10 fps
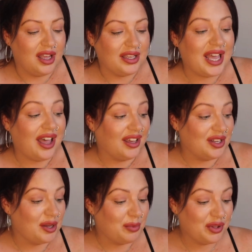yeah,
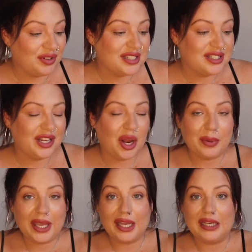well, there is, you know, a
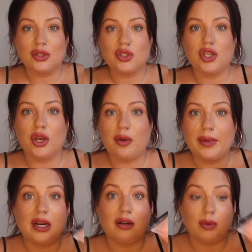bikini or two. I
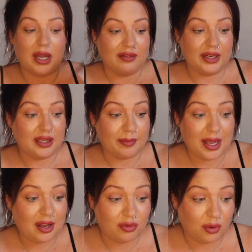mean, I'll wear it in the
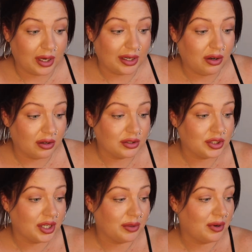bath. Why not?
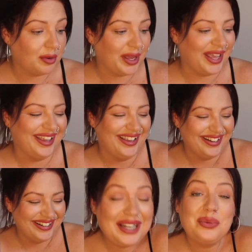Do you know what I mean?
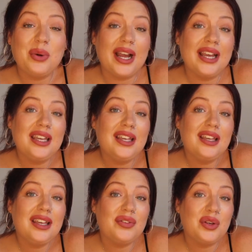Anyway,
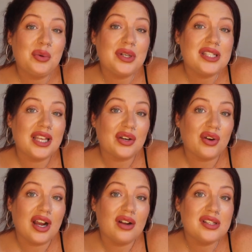if you do want to stick
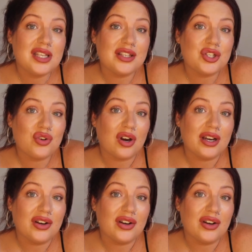around, see this try